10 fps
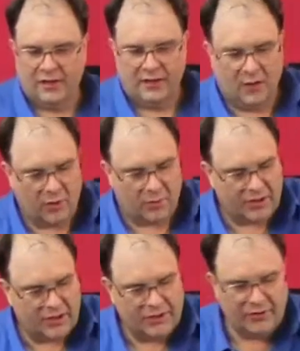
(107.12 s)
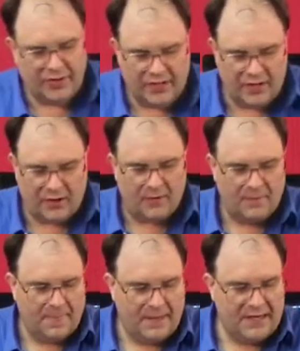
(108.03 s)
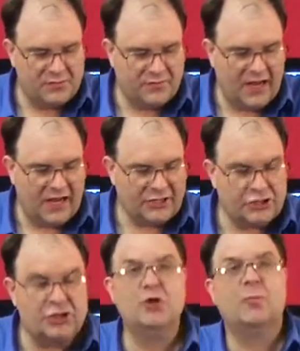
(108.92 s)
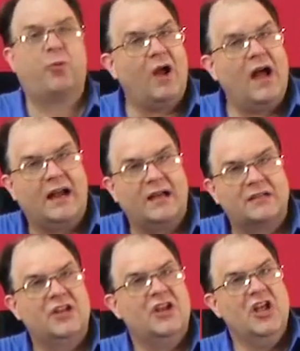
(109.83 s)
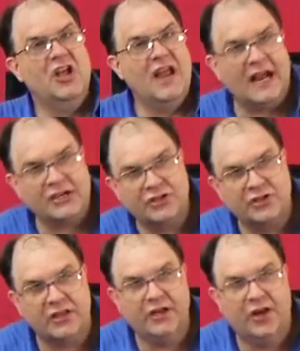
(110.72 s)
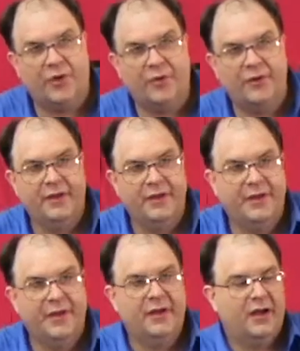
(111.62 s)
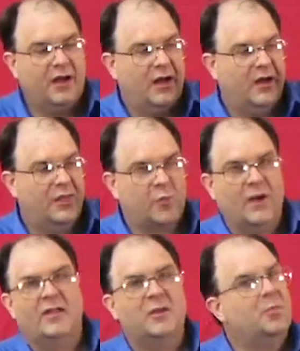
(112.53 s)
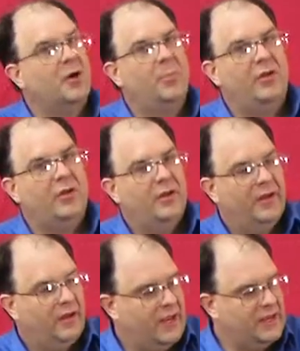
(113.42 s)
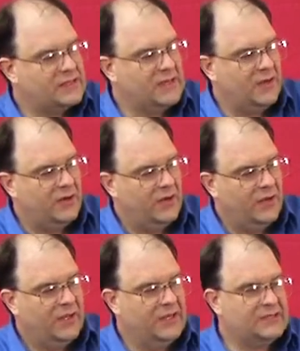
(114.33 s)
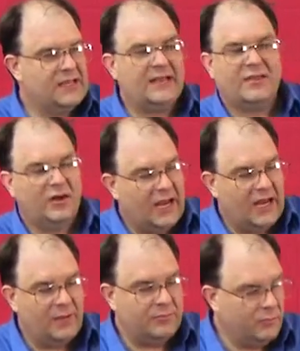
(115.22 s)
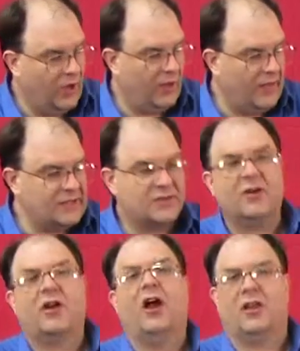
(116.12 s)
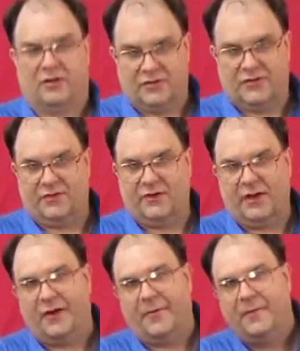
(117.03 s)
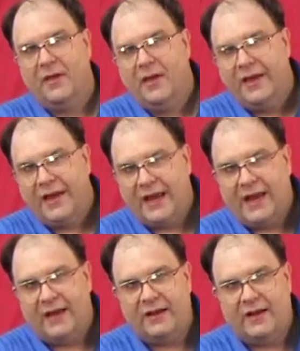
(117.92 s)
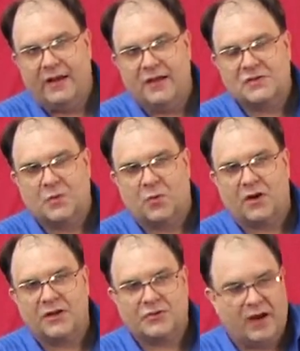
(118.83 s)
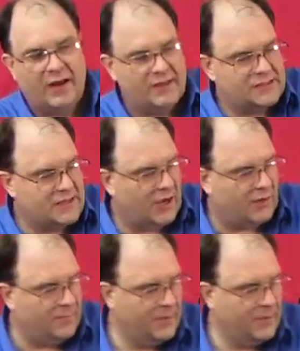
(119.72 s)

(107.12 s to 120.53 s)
Now, what we're going to do here is we've got two products nationally known, uh, the red and the purple, and you say, is that their name? Well, that's their color. So there you go. And uh, so we're going to try this out.